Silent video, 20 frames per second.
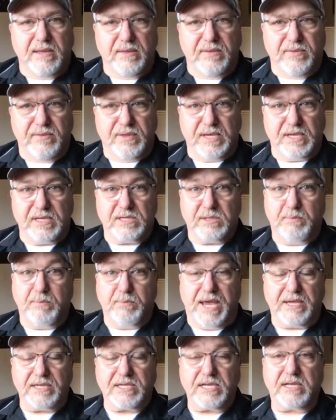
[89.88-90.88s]
this
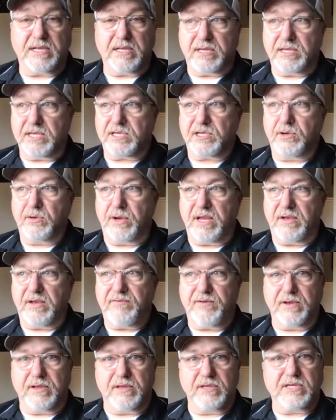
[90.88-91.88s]

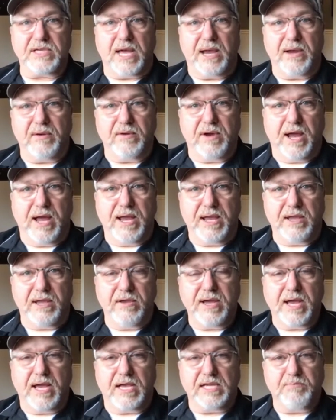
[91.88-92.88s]
Greenfield site, right?
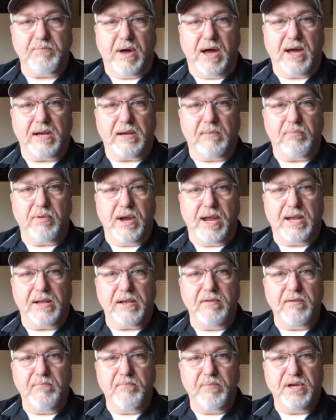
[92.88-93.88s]
You guys bought a brand
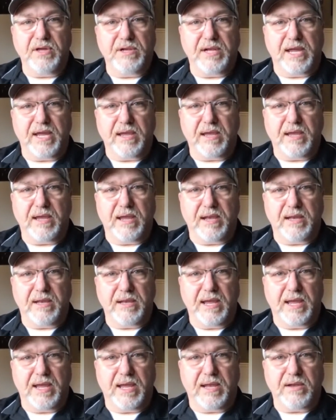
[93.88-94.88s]
new building
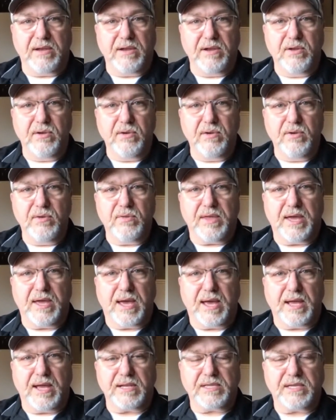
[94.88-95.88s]
and knew
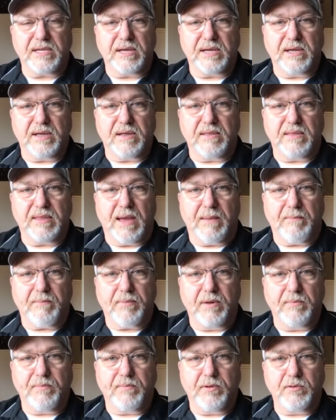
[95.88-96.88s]
that that
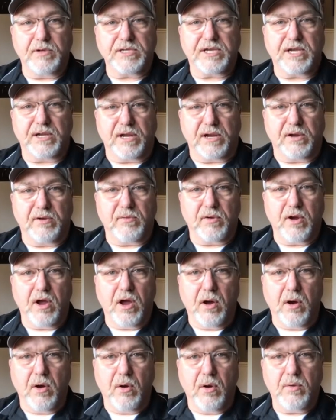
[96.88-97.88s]
Purple was going to
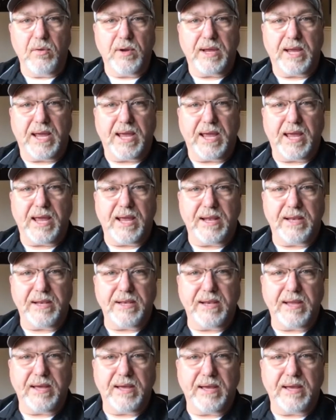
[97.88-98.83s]
grow, and